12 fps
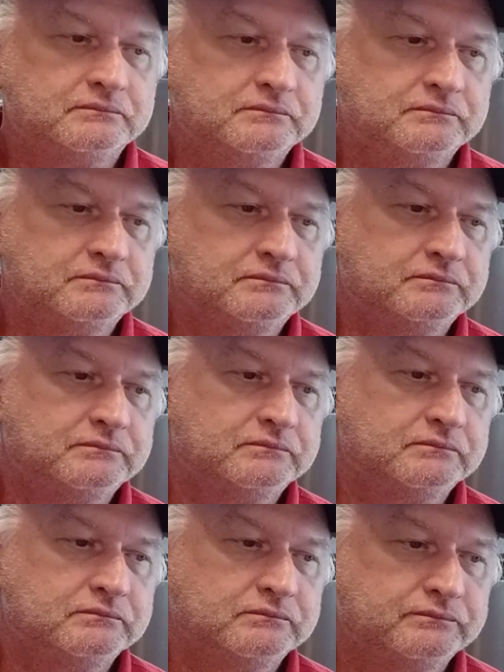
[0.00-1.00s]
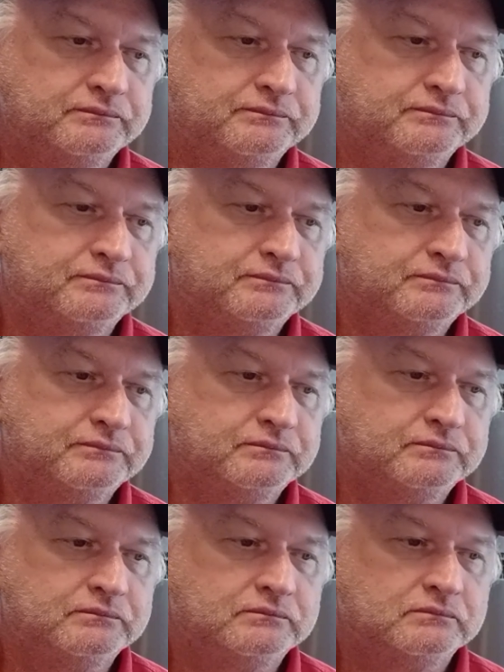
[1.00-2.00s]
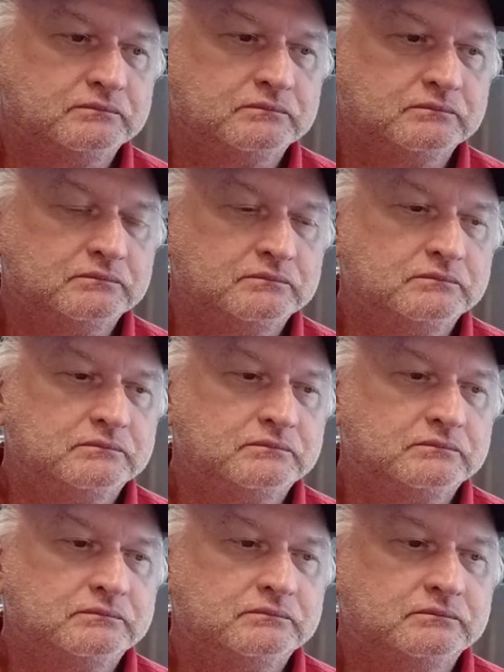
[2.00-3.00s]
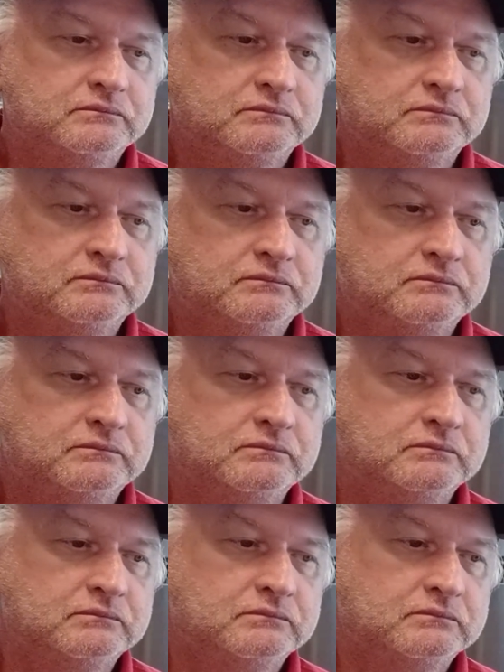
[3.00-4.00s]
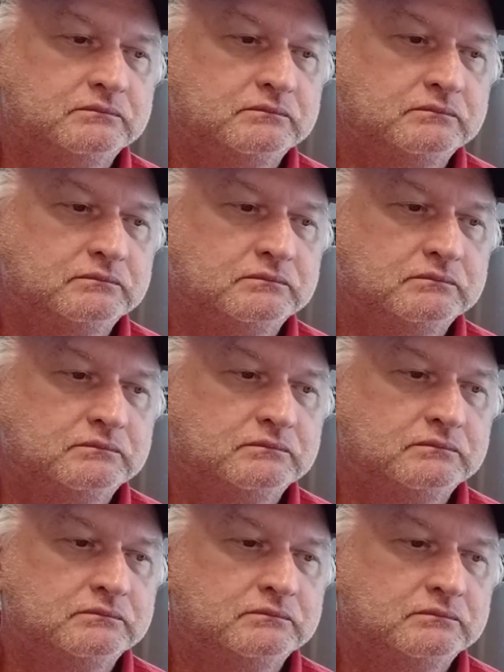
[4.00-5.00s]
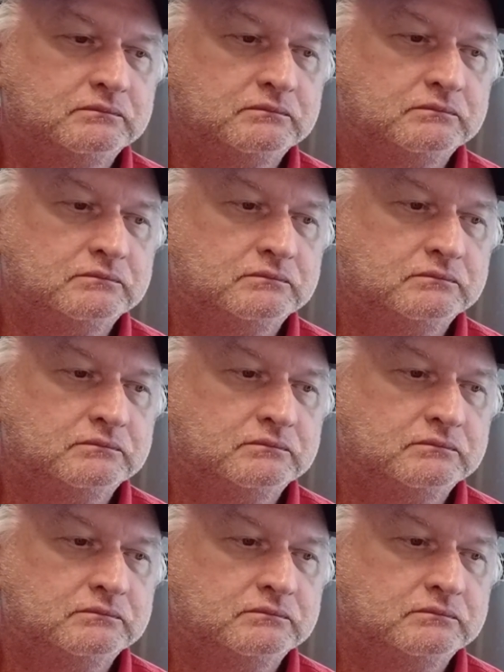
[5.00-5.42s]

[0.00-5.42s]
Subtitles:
(not speaking)